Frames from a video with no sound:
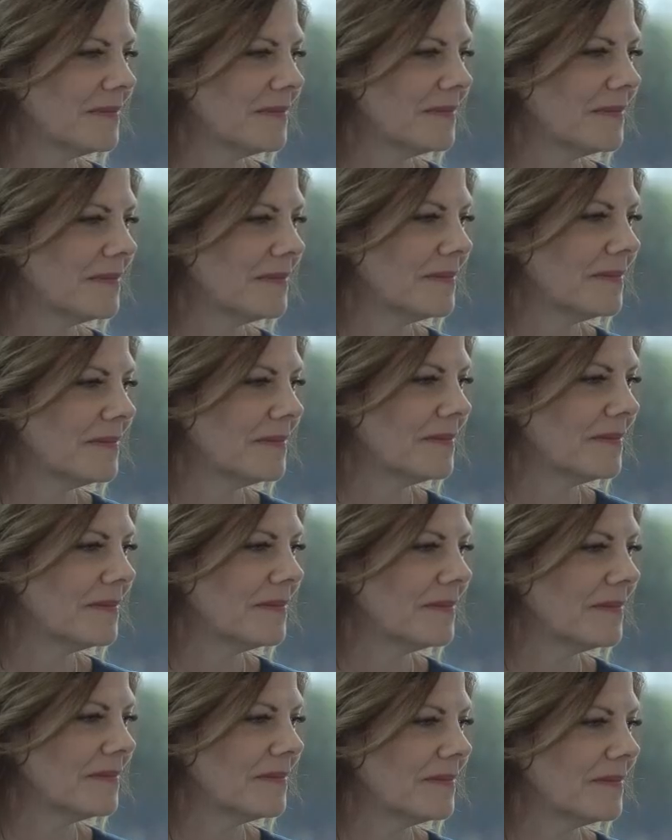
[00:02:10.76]

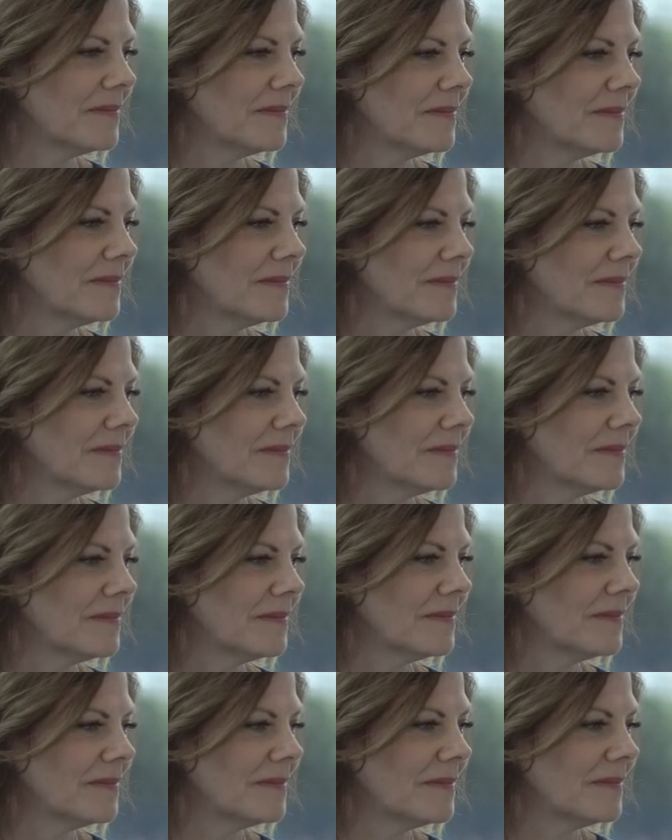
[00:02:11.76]

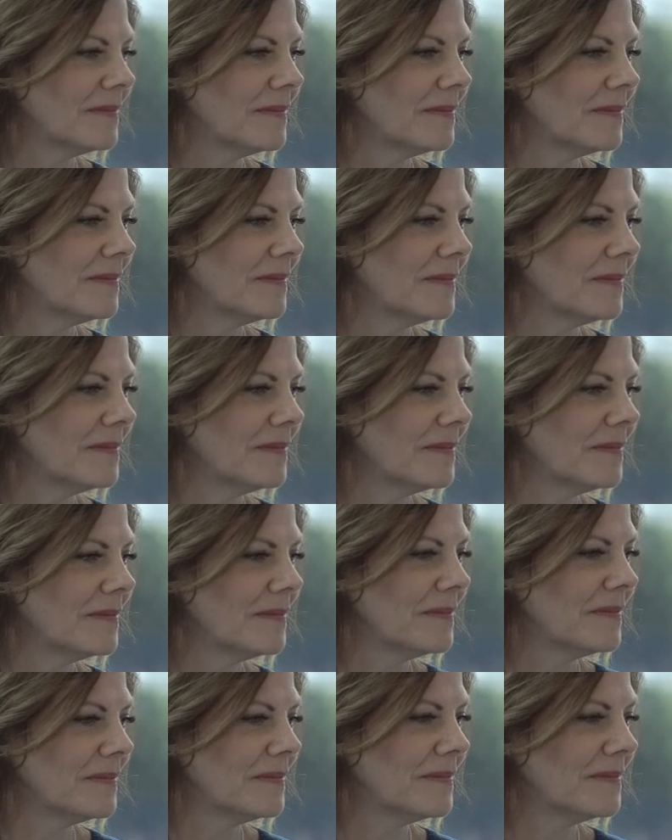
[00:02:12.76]
[no speech]